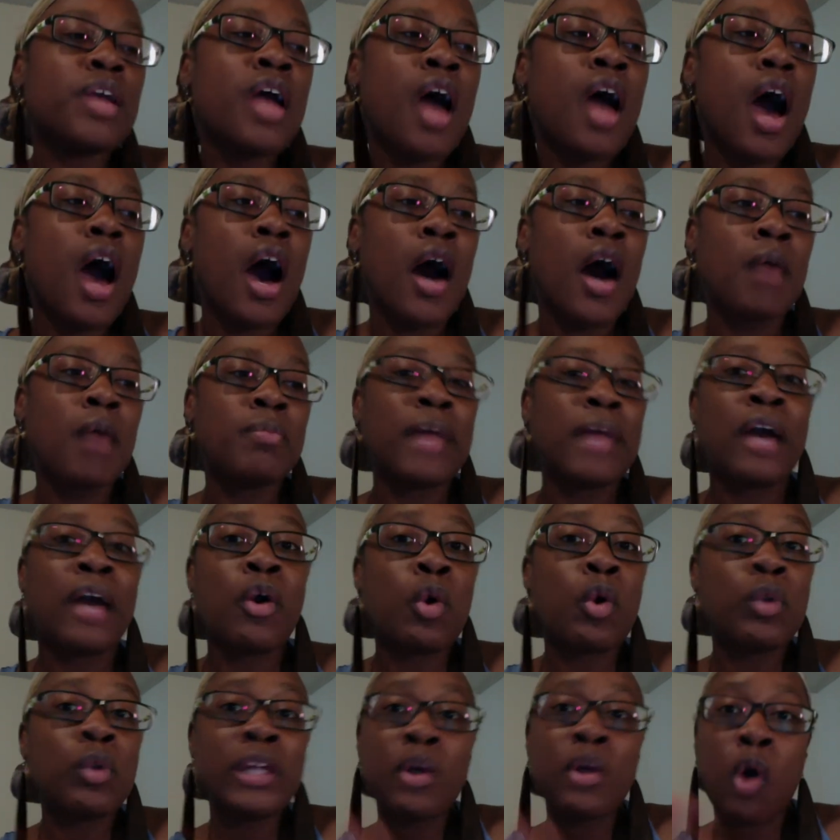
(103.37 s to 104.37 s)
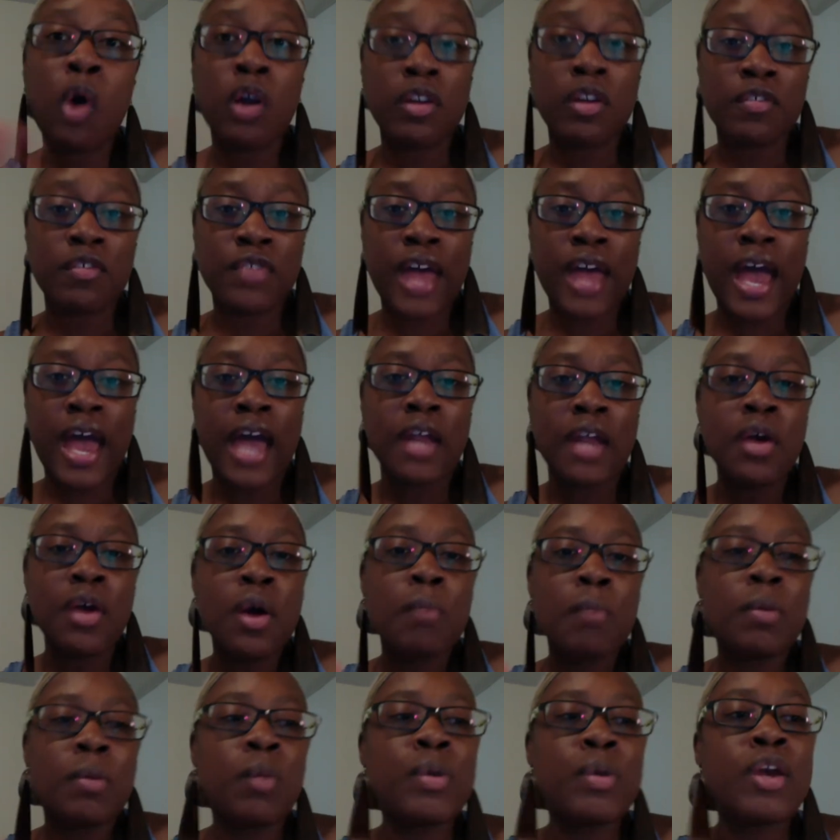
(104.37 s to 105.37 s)
Not only all of that,
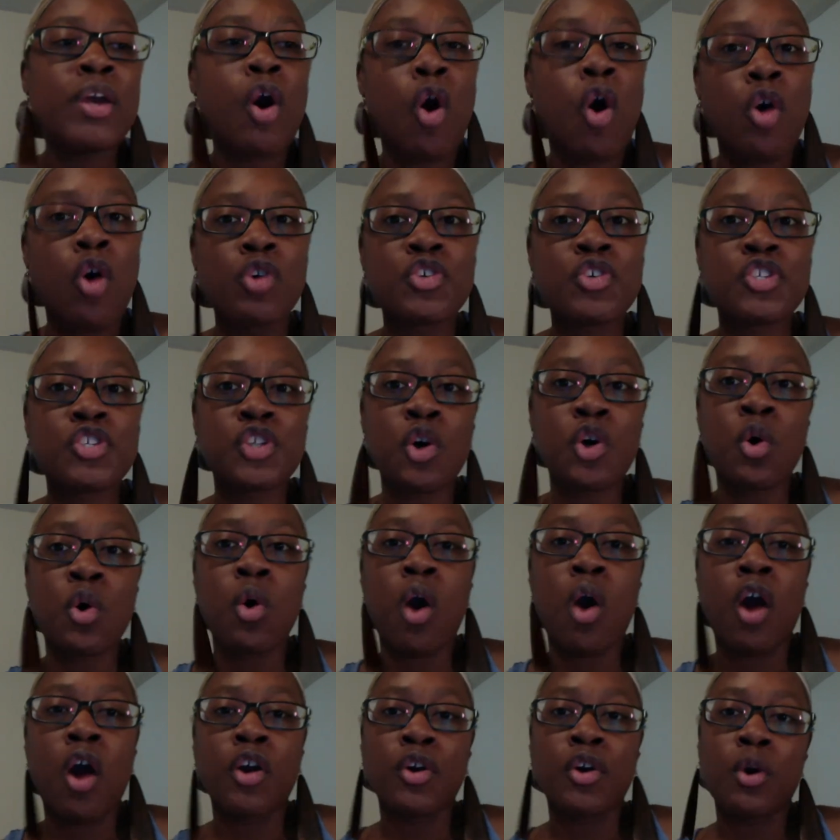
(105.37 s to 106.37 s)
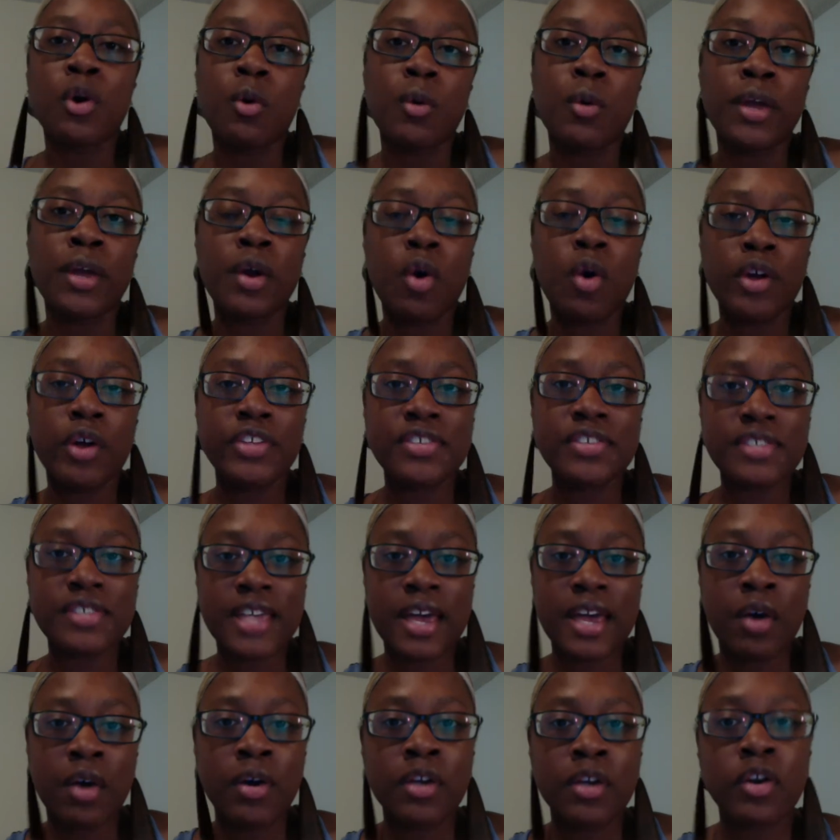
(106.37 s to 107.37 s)
but we also are going on
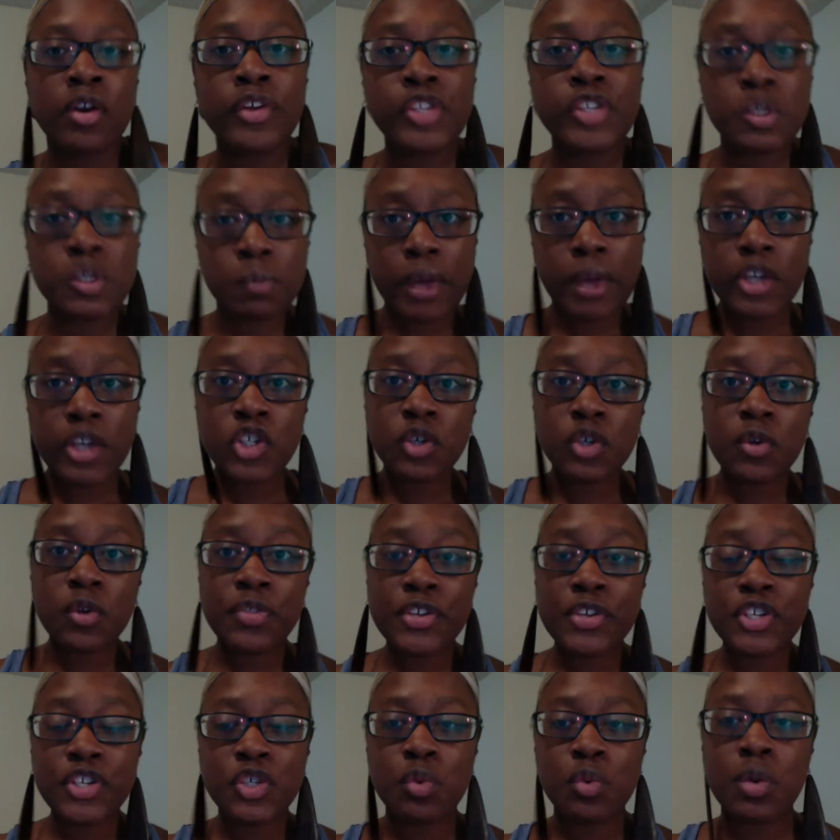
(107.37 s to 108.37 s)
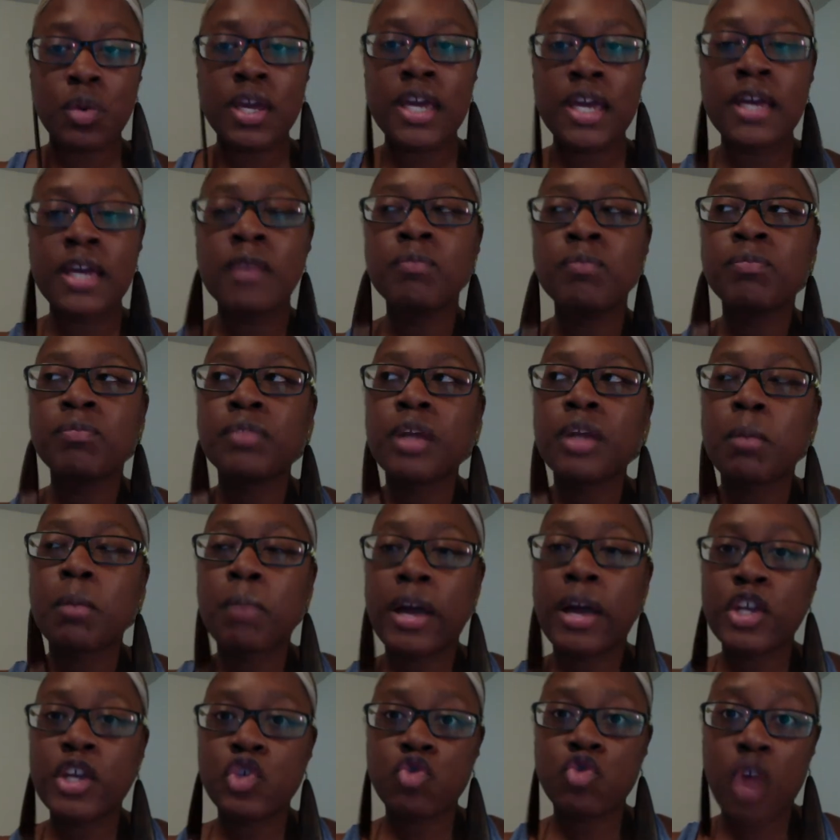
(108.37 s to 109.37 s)
sale and on special this week
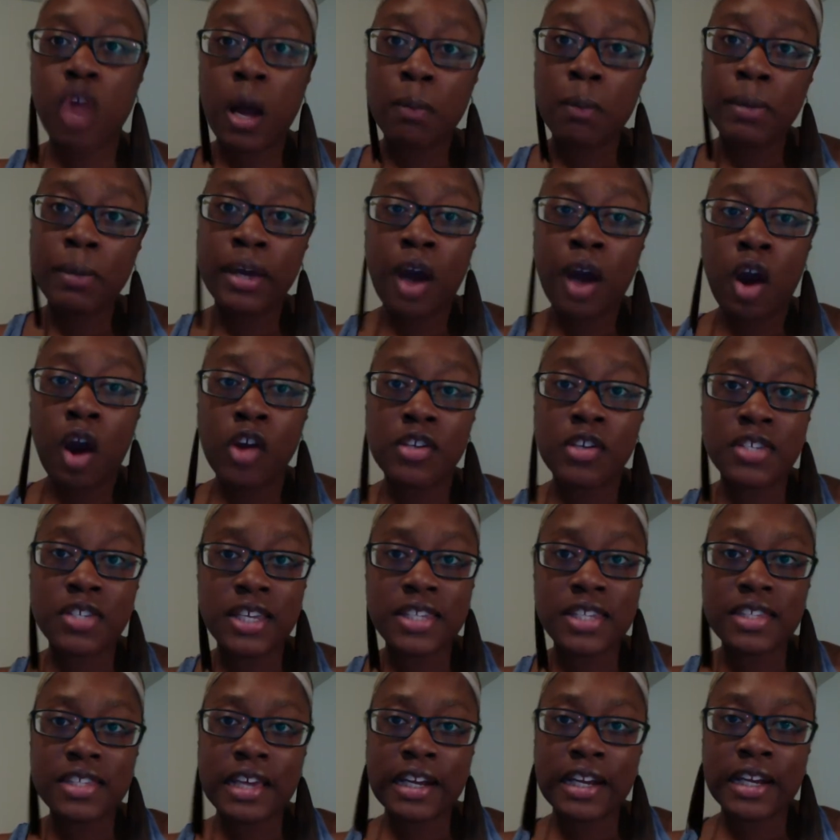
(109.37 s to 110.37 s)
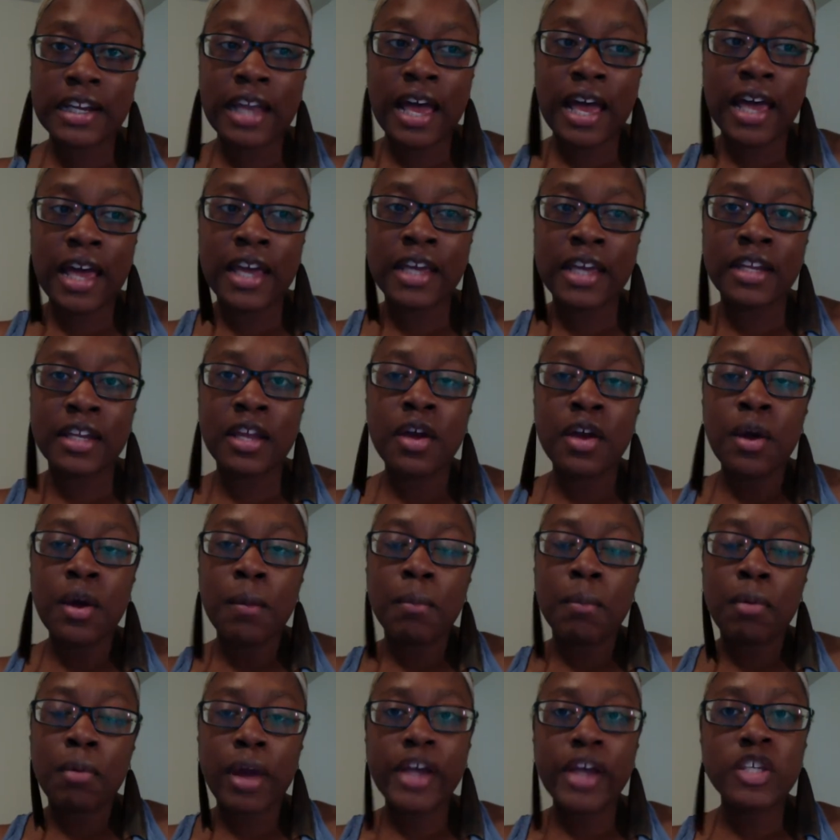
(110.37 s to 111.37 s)
by dropping our $6.99
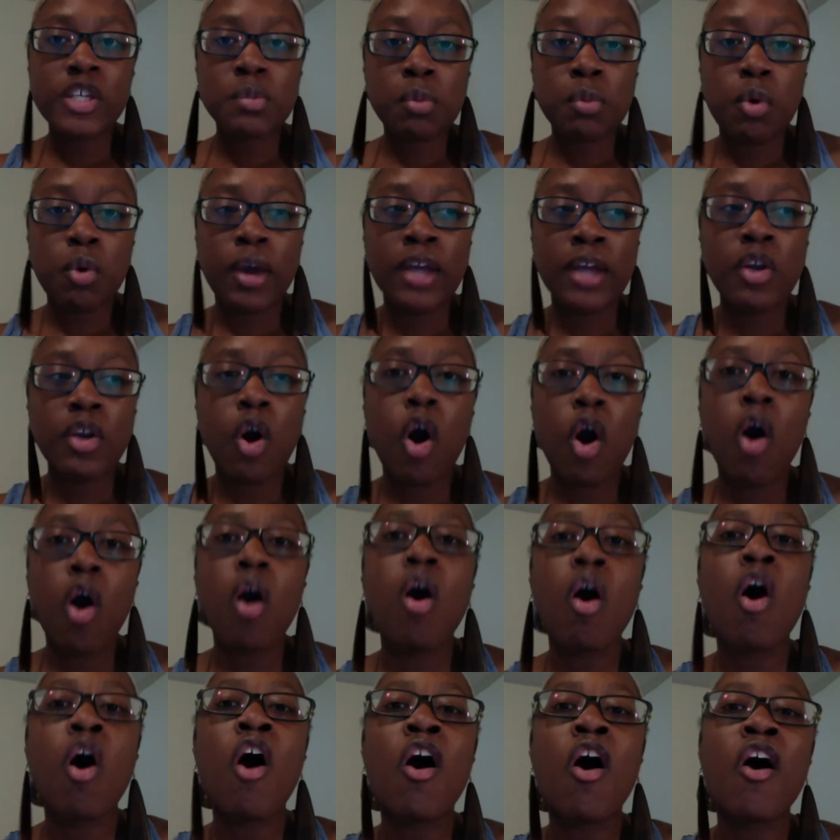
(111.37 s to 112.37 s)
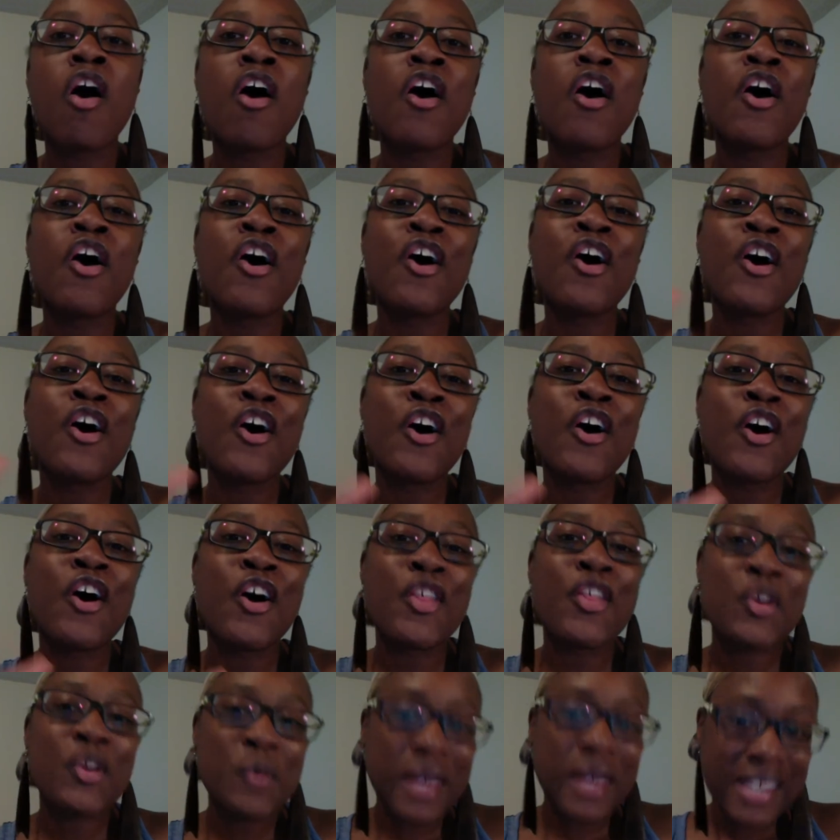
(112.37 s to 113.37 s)
price point
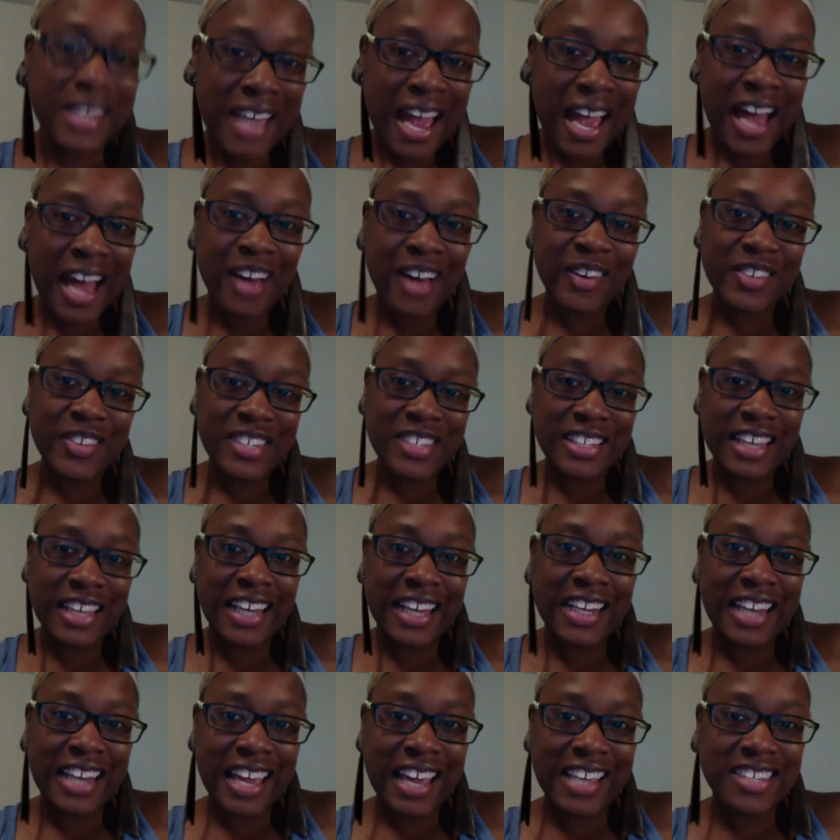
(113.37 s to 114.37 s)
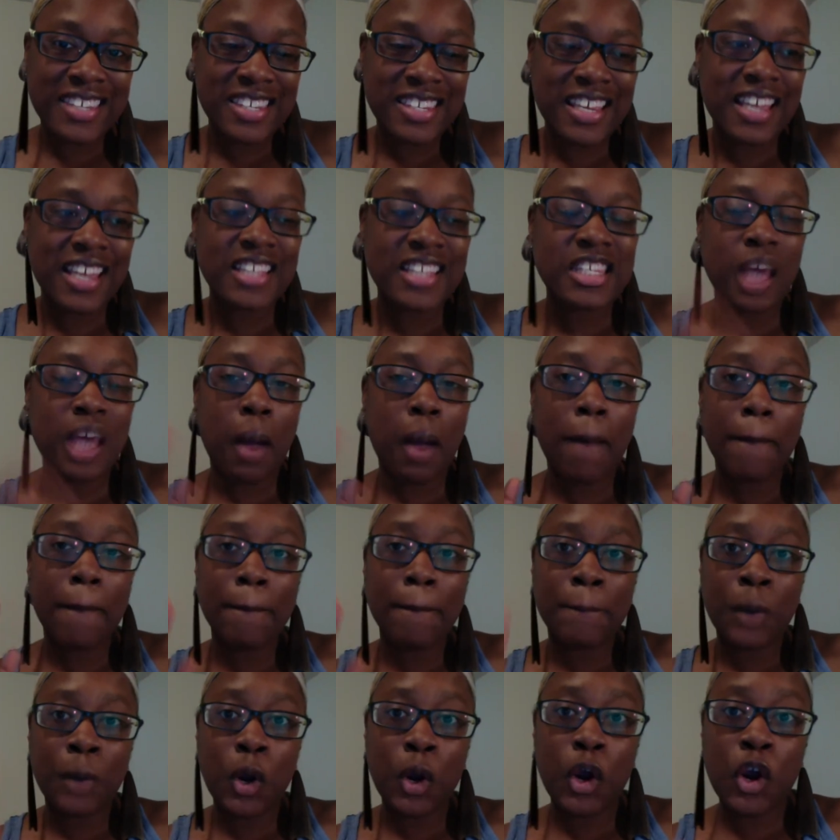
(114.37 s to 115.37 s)
all the way down to 99 cents
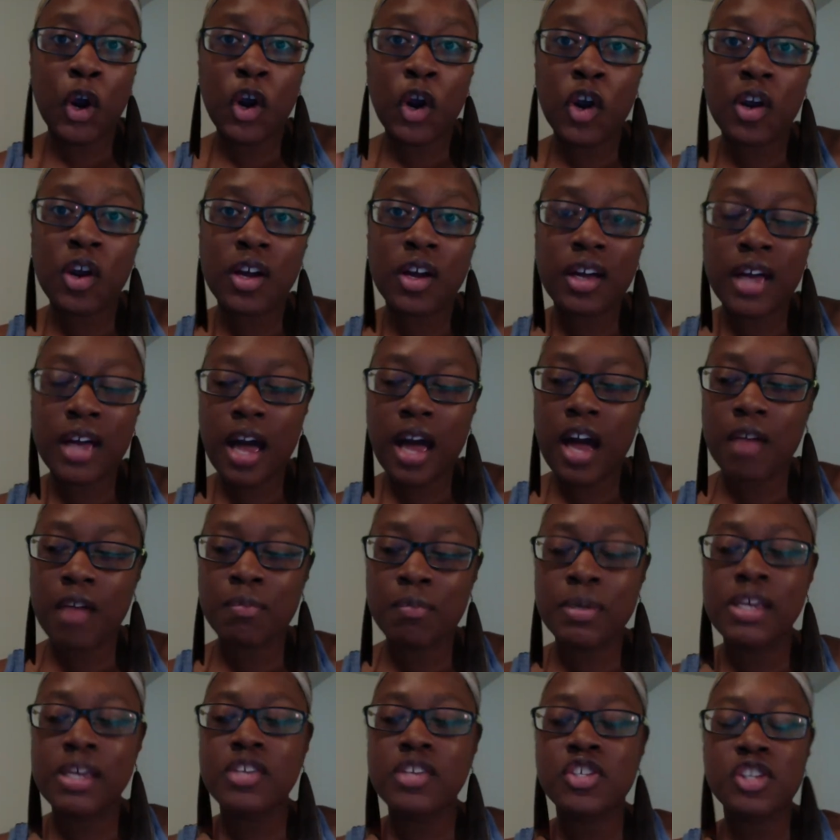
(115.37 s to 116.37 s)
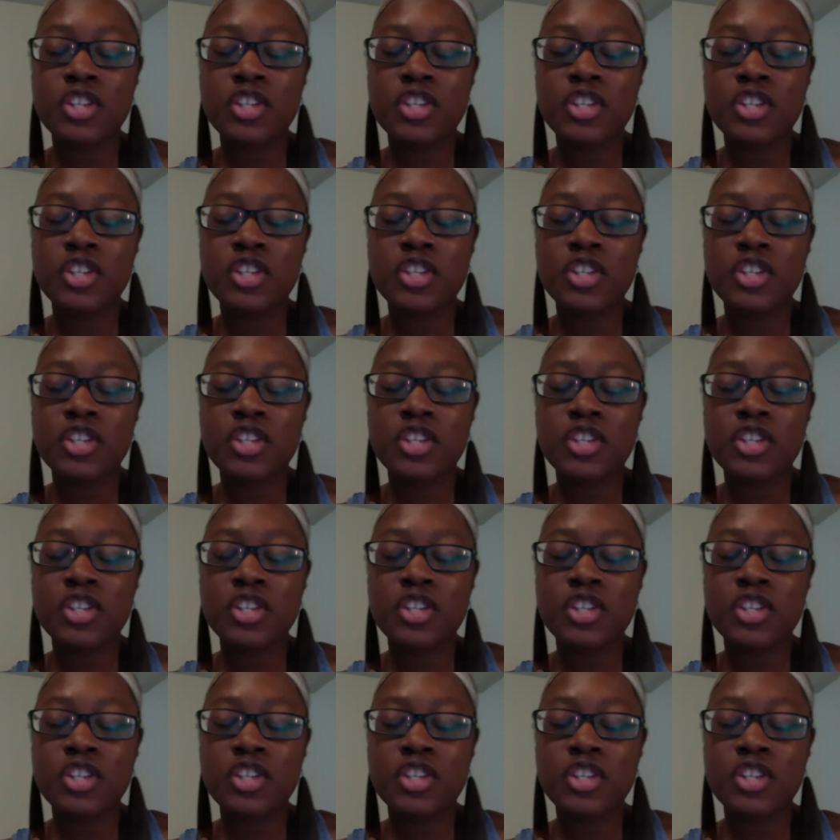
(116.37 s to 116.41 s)
per copy.